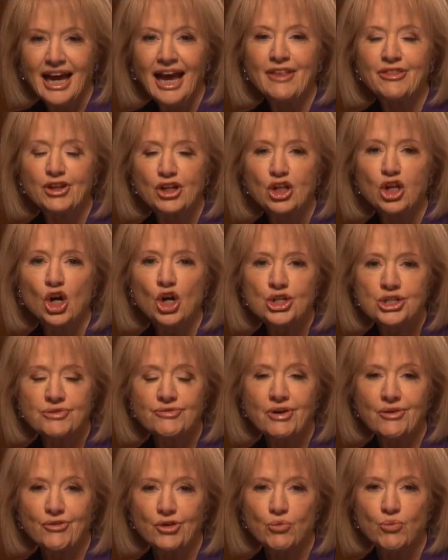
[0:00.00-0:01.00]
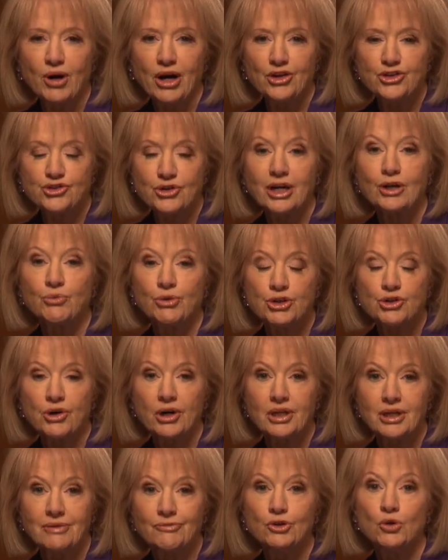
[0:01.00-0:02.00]
At the close of every Wealth Track, we
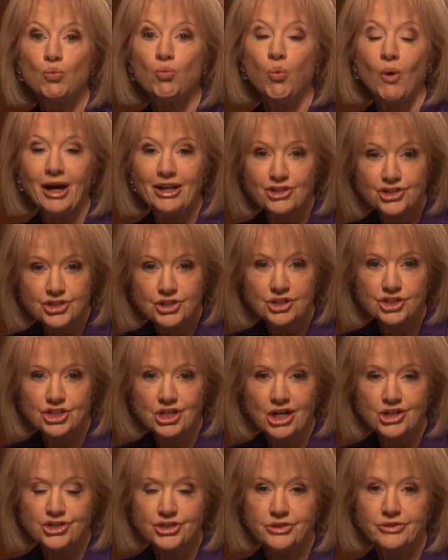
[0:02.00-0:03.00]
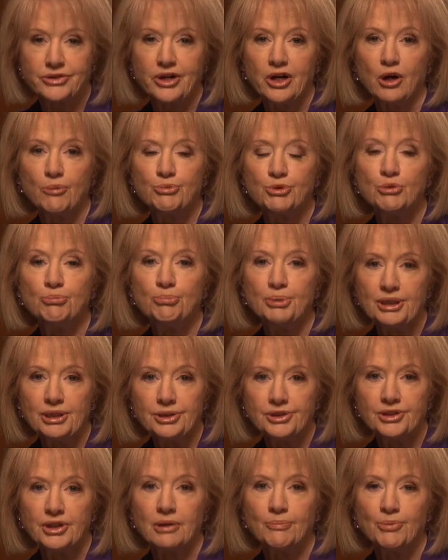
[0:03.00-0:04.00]
try to give you one suggestion to help you
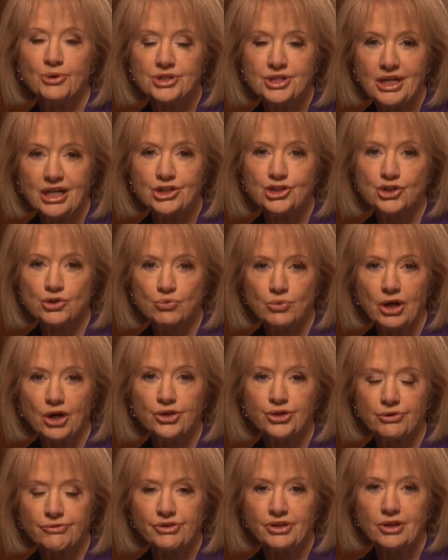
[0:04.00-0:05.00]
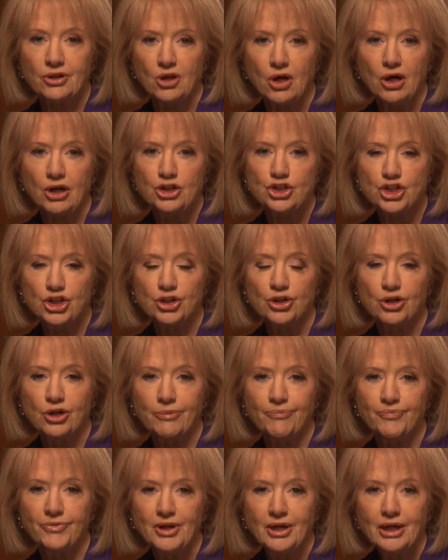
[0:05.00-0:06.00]
build and protect your wealth over the long
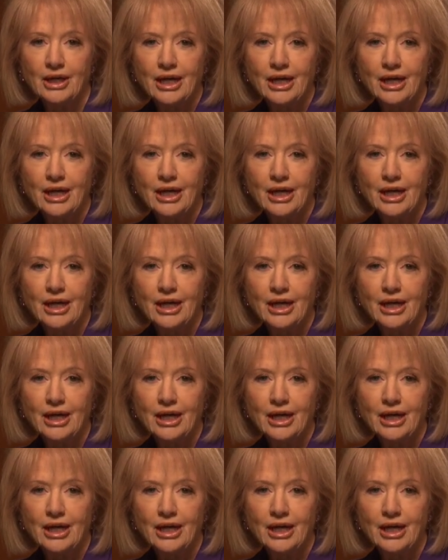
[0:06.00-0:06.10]
term.